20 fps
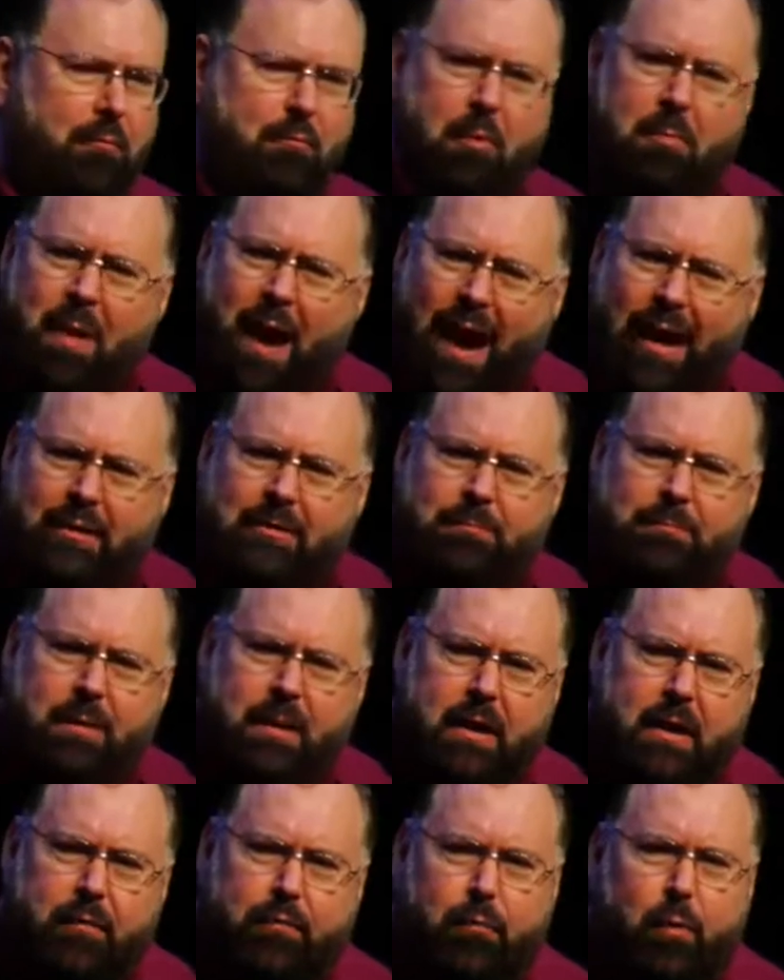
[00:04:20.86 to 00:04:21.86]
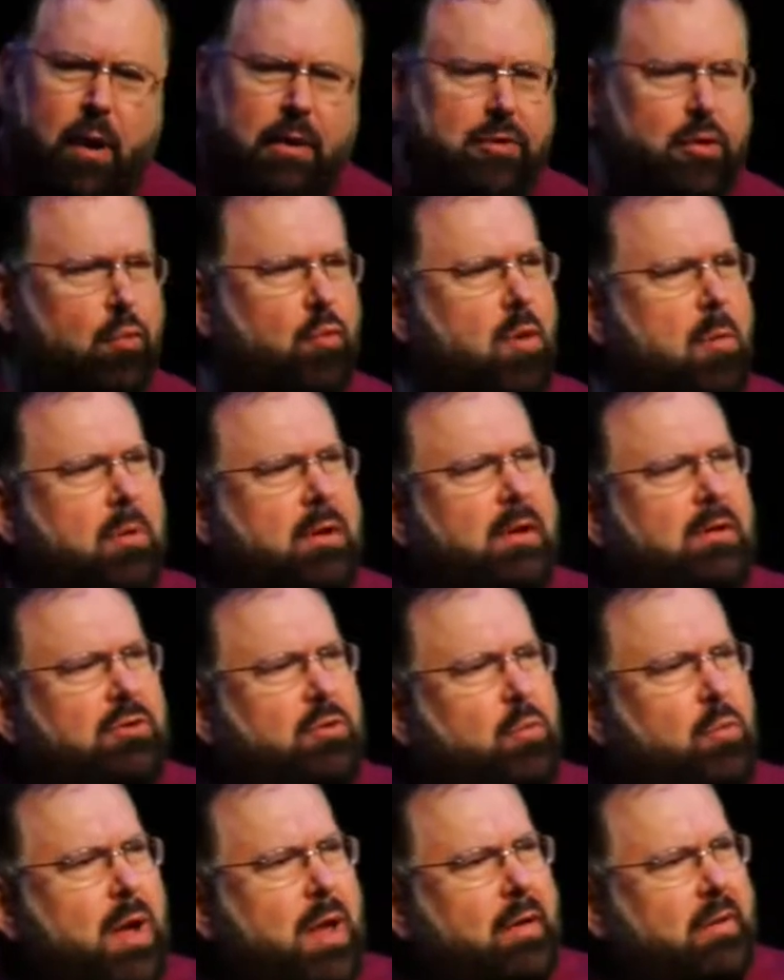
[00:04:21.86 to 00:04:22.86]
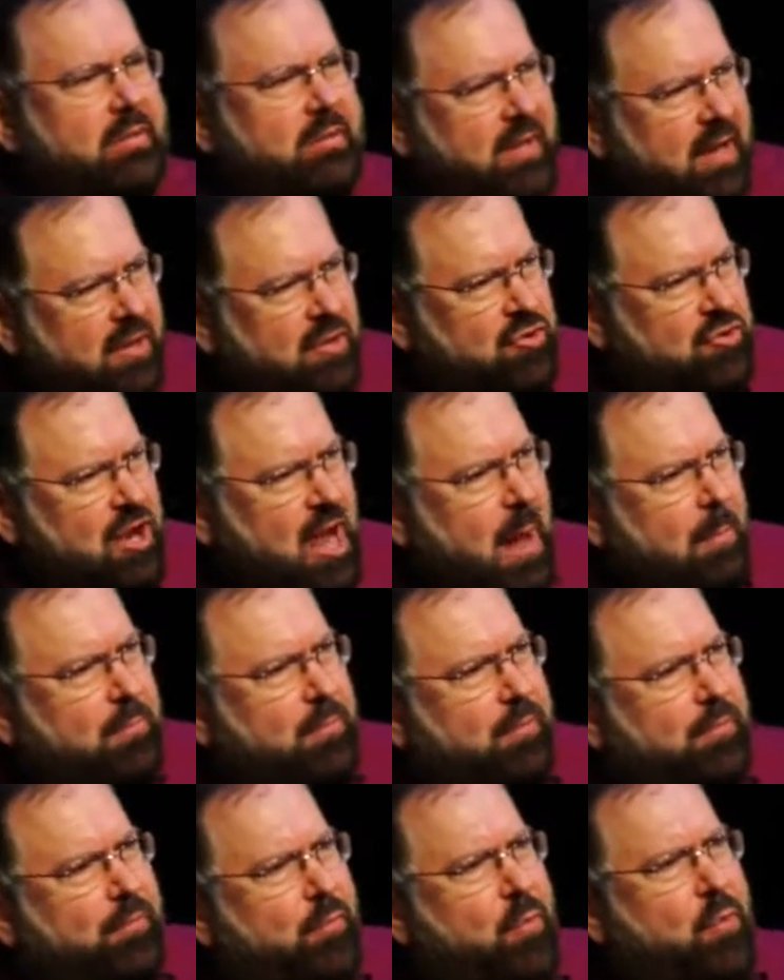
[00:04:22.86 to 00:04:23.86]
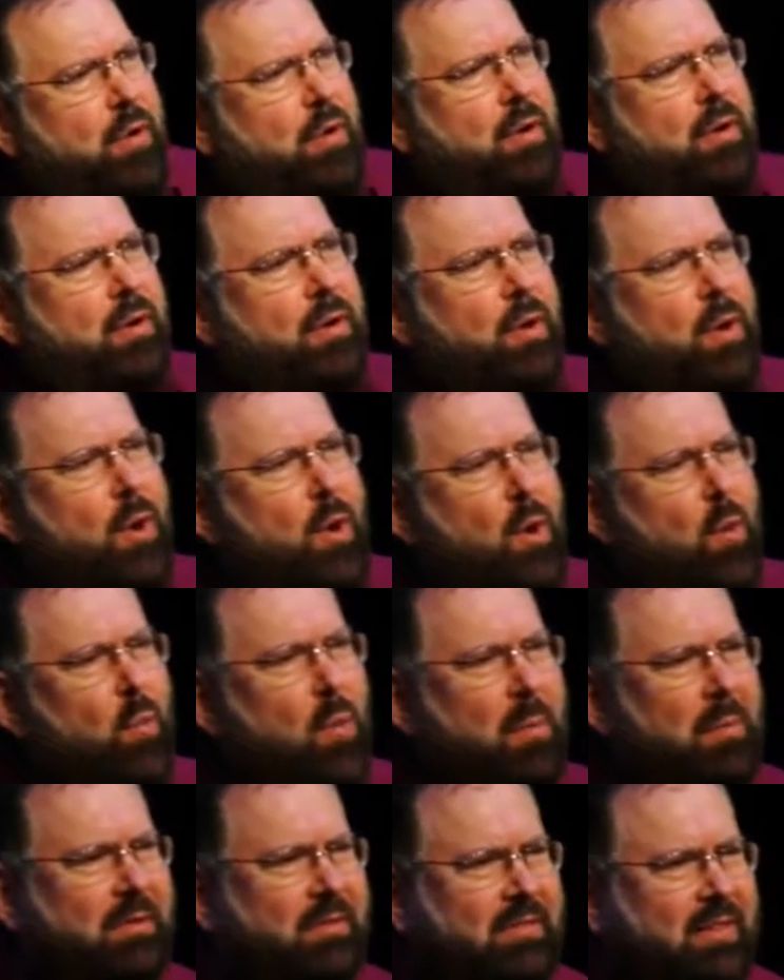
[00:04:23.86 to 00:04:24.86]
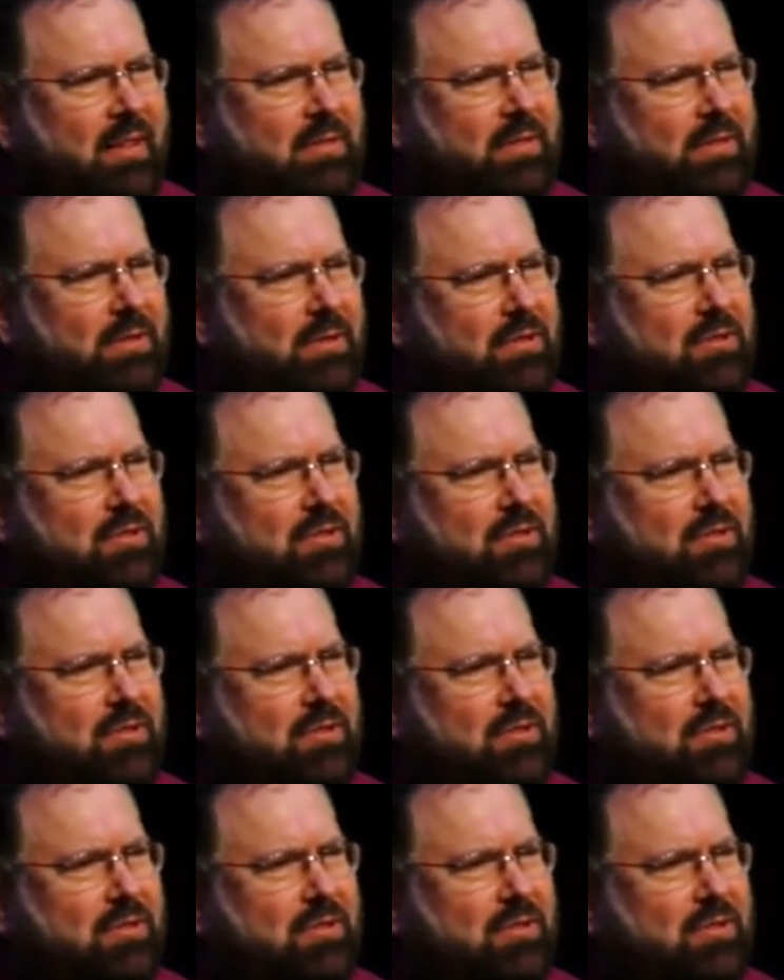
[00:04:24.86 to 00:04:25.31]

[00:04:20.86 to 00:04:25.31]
Reminds me of what the woman at the well said in chapter four. Woman said to